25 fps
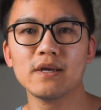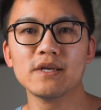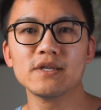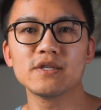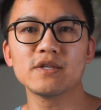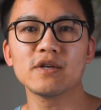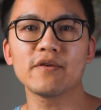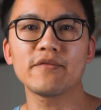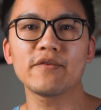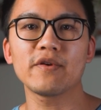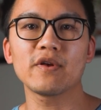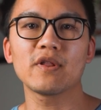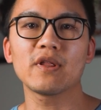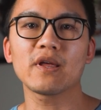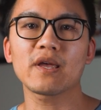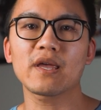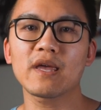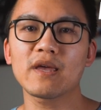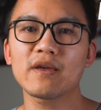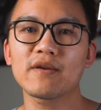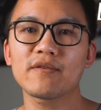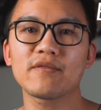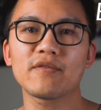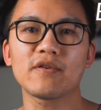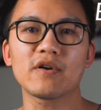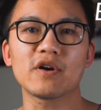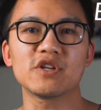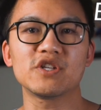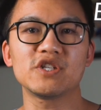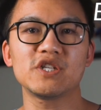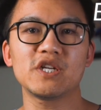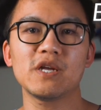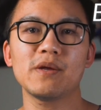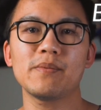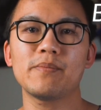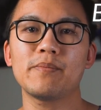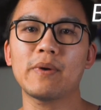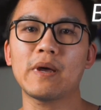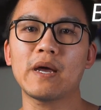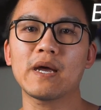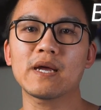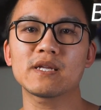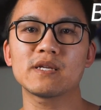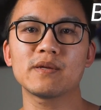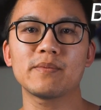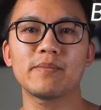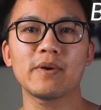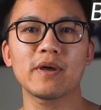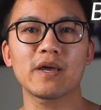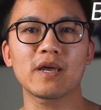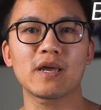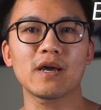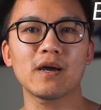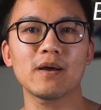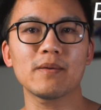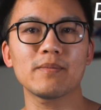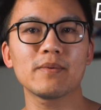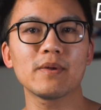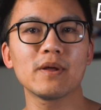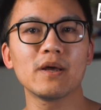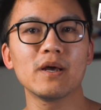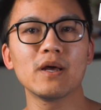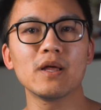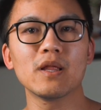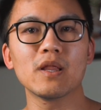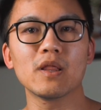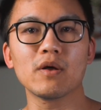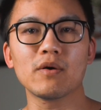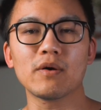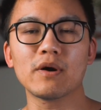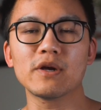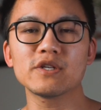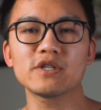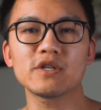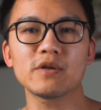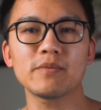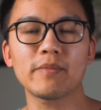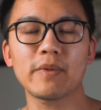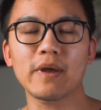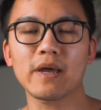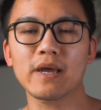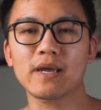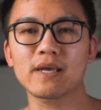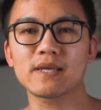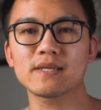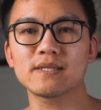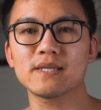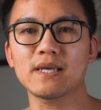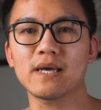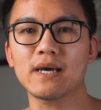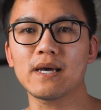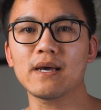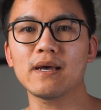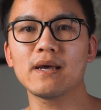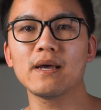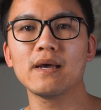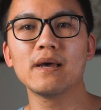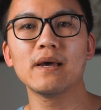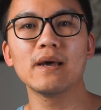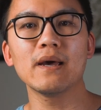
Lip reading: So if you're looking for a cheap bank to pick up, Laurentian Bank is that.